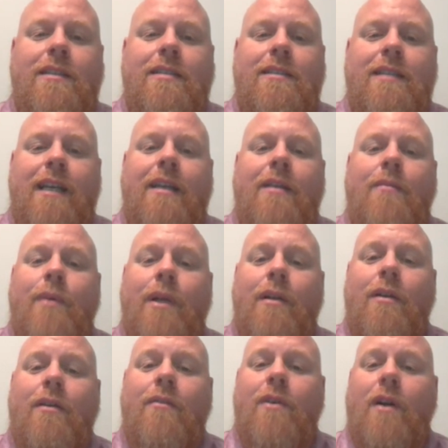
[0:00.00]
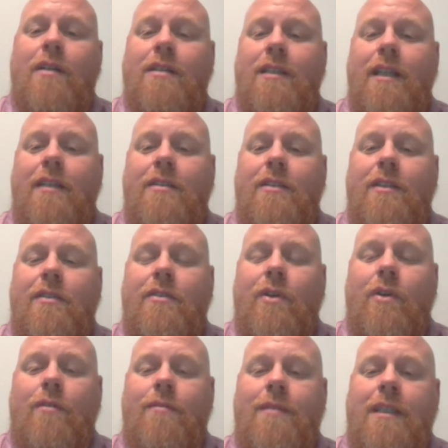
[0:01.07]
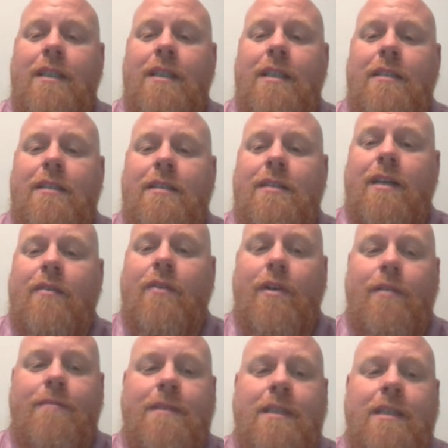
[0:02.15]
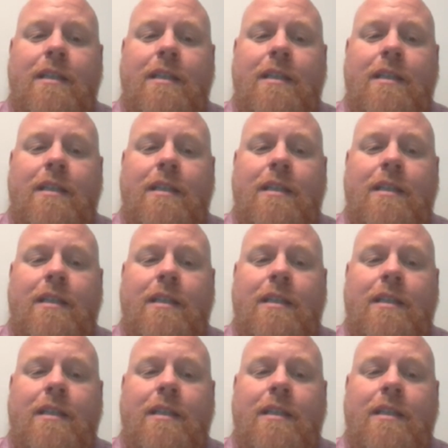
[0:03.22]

second pillar of cross-connection control, discovery.